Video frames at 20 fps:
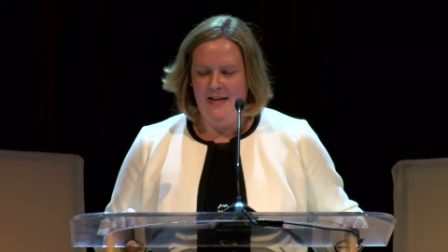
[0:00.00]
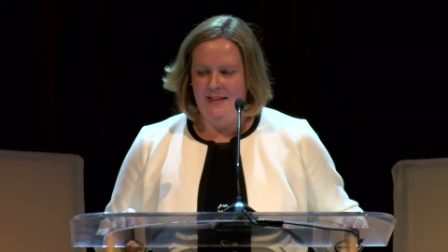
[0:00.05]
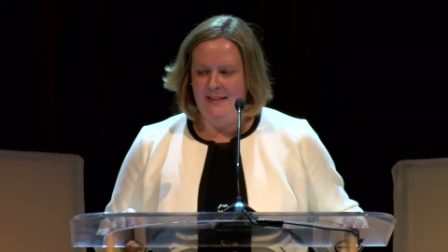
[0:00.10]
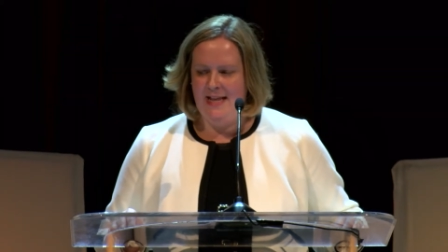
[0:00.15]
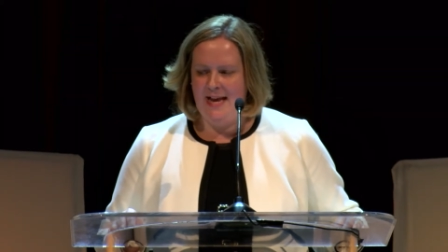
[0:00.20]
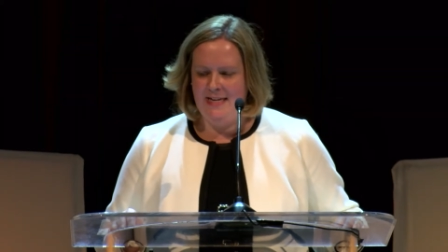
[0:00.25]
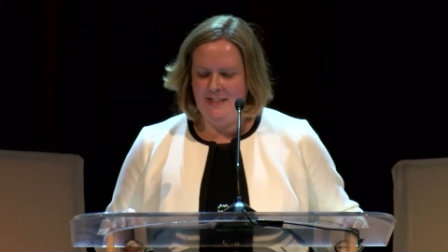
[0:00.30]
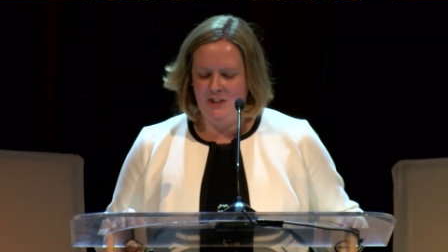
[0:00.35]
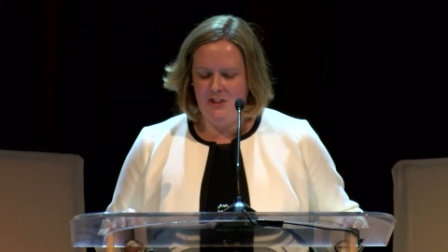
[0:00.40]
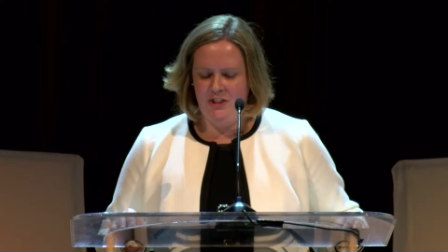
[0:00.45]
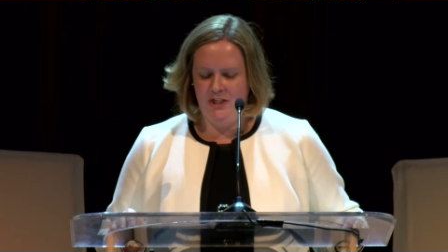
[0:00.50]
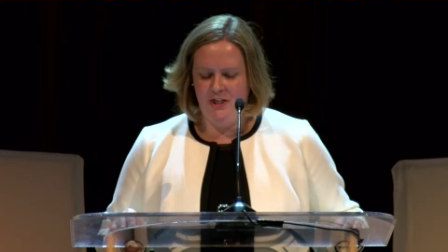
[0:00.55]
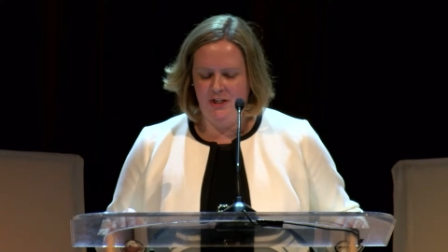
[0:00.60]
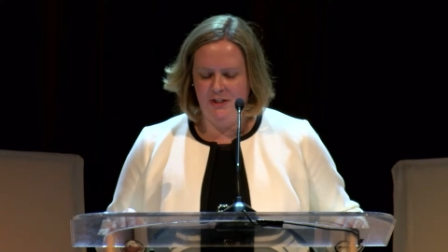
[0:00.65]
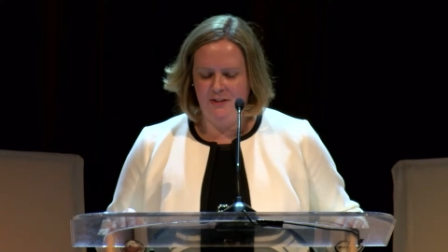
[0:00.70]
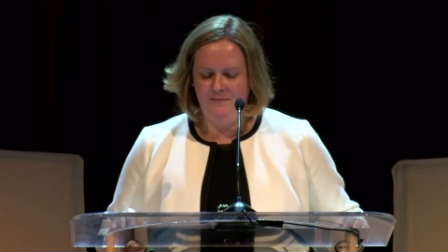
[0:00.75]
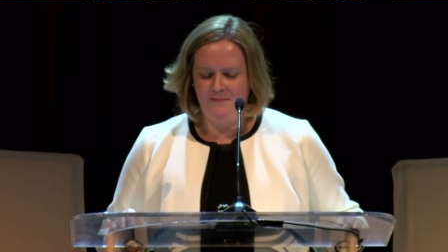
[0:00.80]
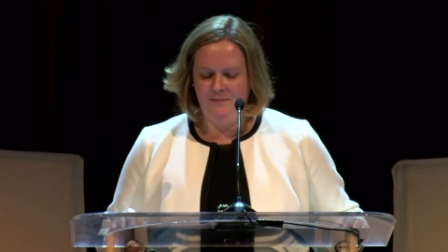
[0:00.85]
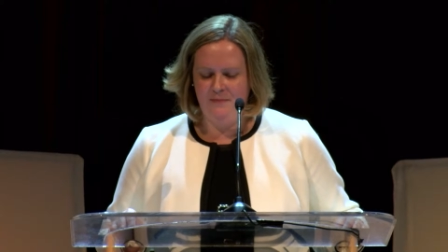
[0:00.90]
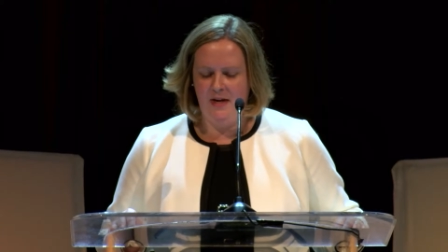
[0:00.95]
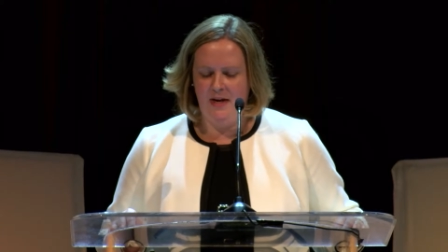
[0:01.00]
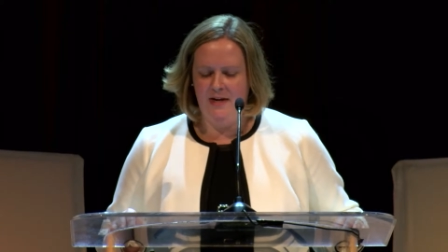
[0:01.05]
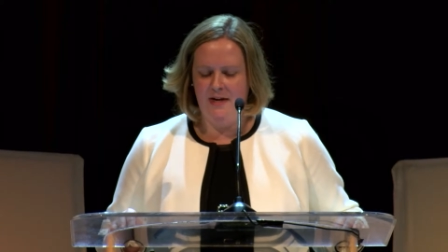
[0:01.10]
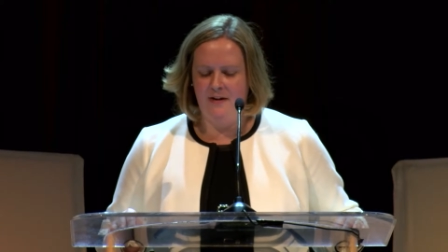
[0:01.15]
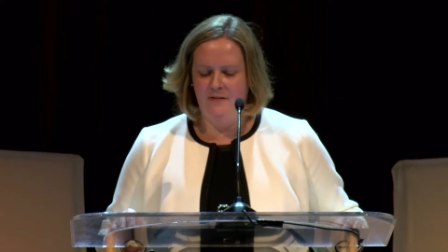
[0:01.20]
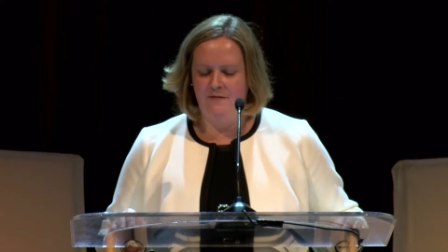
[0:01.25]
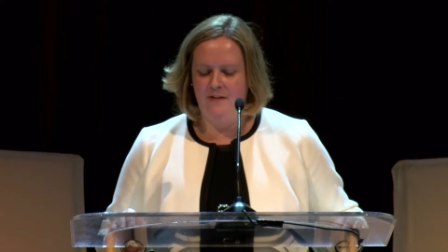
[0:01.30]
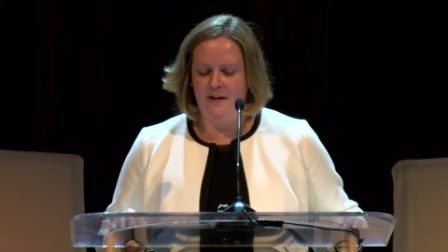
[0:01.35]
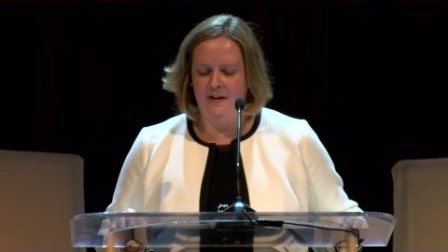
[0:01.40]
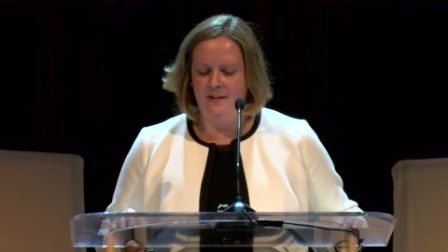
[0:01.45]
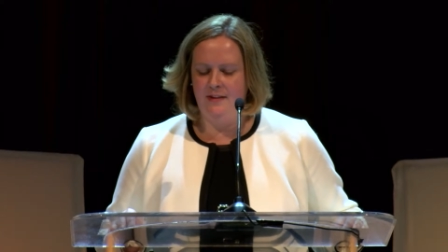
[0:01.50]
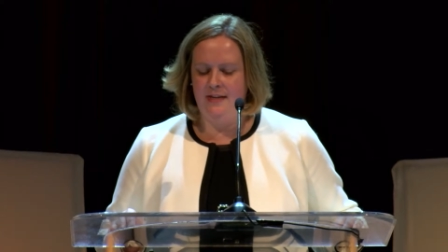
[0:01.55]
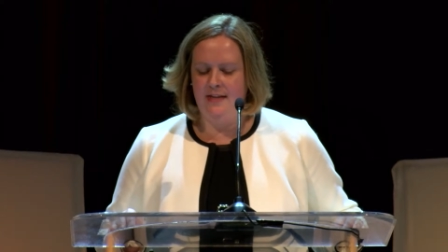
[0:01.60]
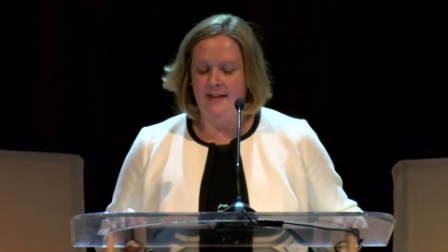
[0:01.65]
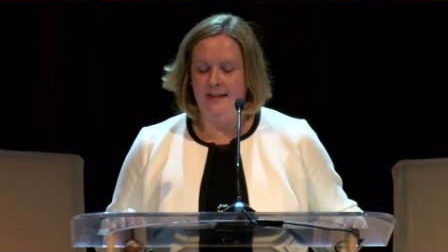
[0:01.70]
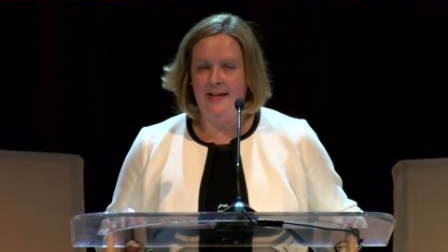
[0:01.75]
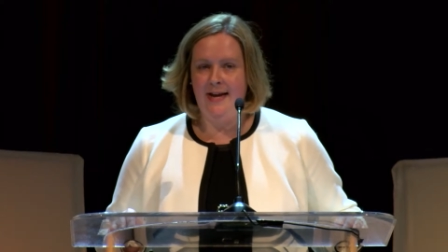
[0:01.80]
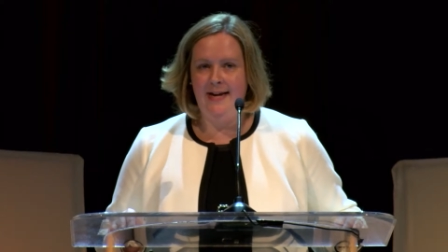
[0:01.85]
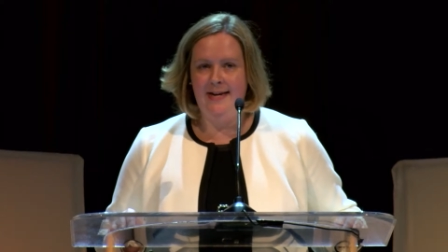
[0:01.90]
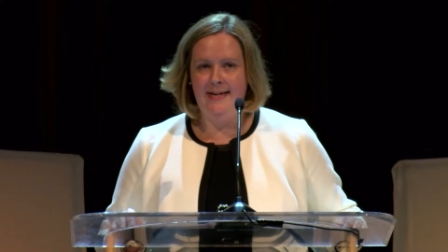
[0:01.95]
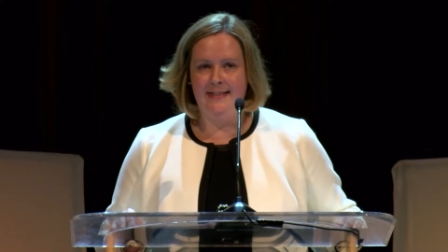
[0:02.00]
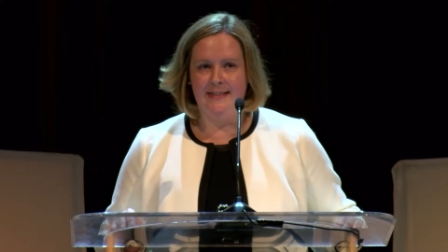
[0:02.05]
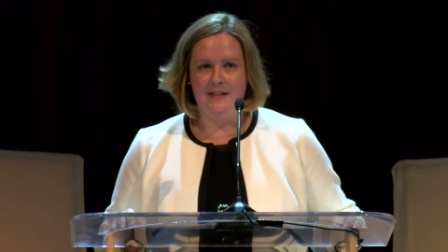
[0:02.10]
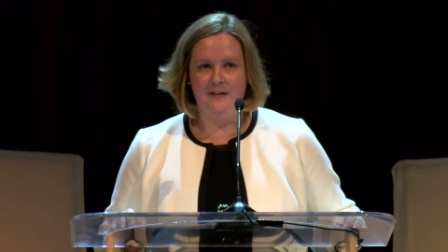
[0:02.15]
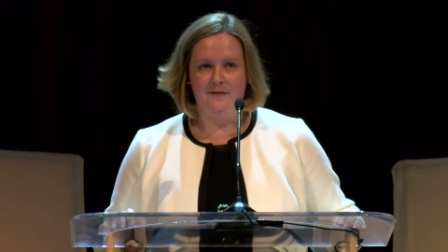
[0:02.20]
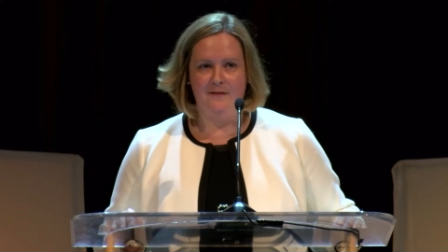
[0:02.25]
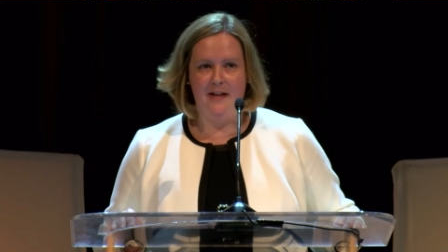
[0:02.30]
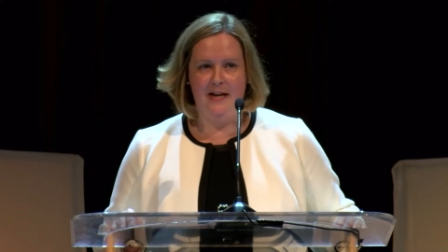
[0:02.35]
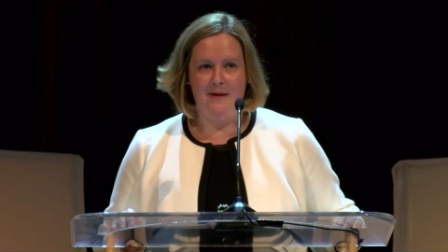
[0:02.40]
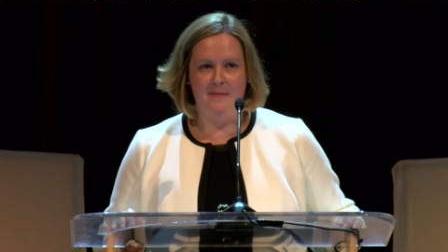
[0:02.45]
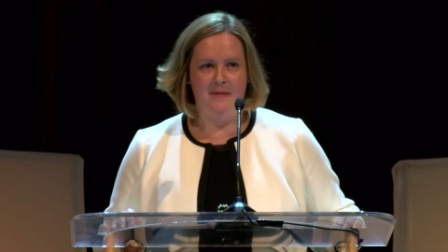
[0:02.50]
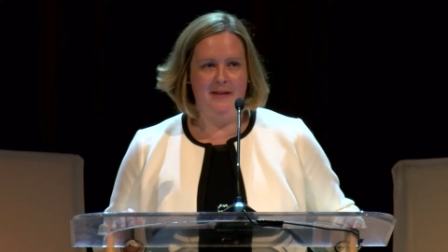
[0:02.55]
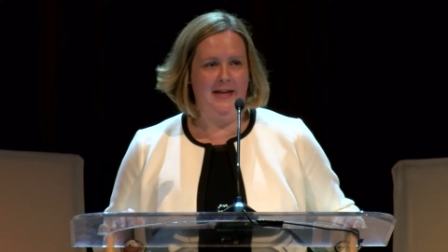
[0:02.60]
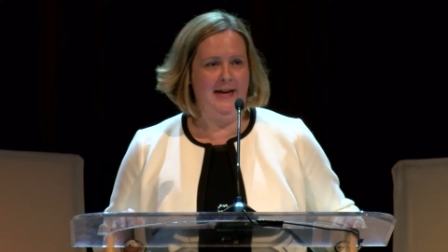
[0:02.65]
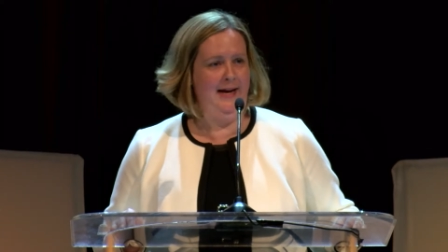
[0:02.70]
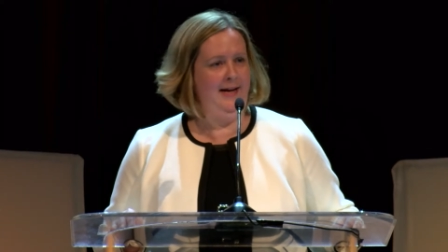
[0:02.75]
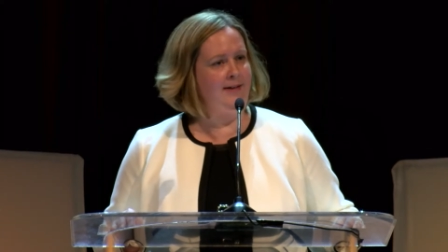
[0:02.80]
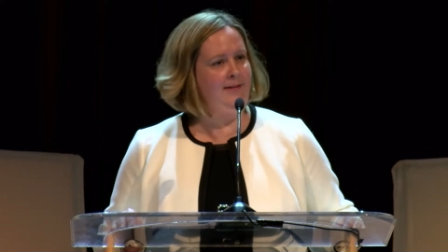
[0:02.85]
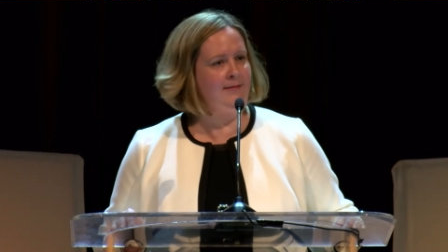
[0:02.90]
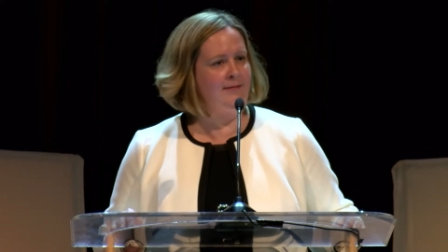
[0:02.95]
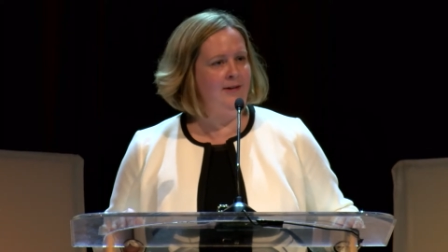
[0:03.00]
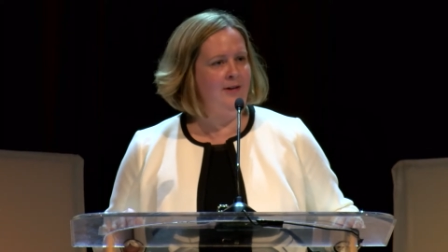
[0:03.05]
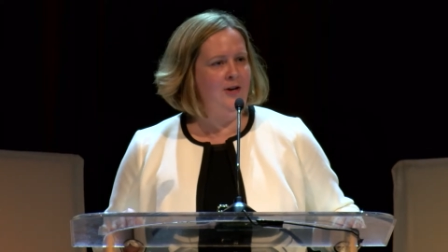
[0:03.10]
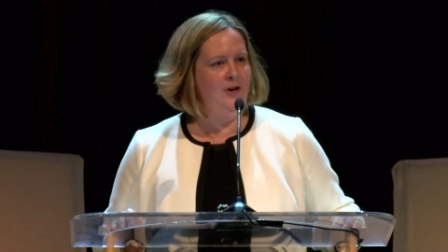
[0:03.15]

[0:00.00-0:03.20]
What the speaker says: Last year, I unveiled the Alliance Flight Plan,